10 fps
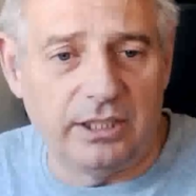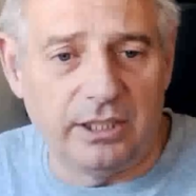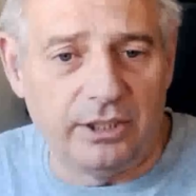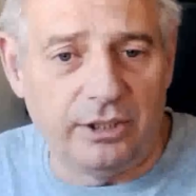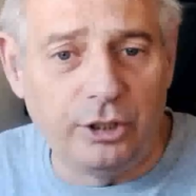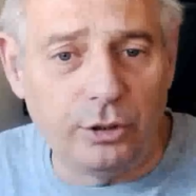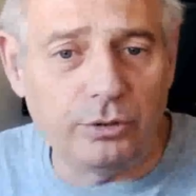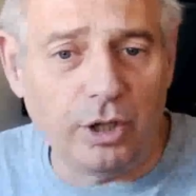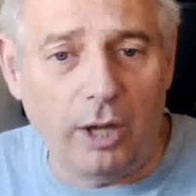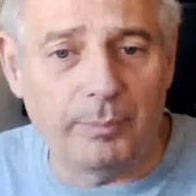new
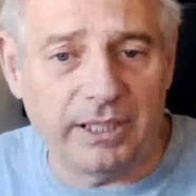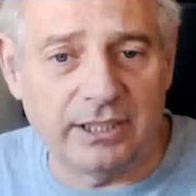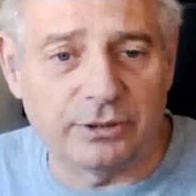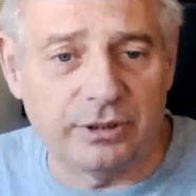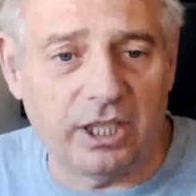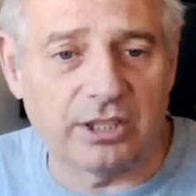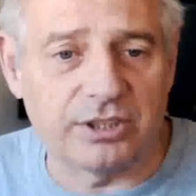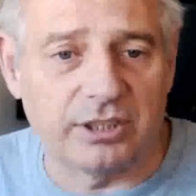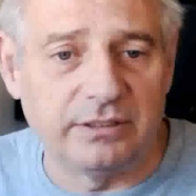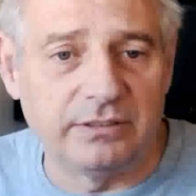topic
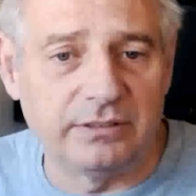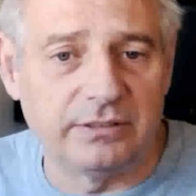introduction,